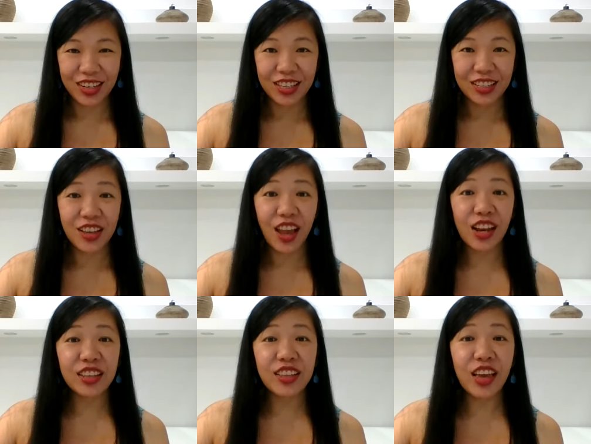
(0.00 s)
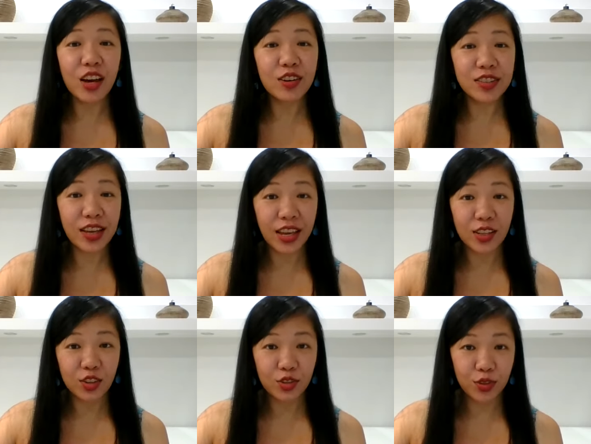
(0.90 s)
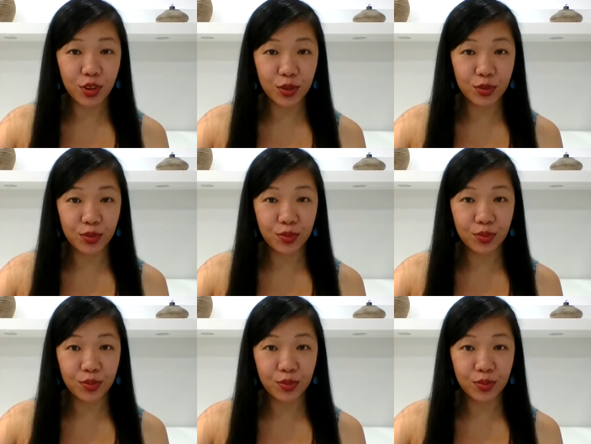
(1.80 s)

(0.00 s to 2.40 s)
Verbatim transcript: Is there anything else I can do for you?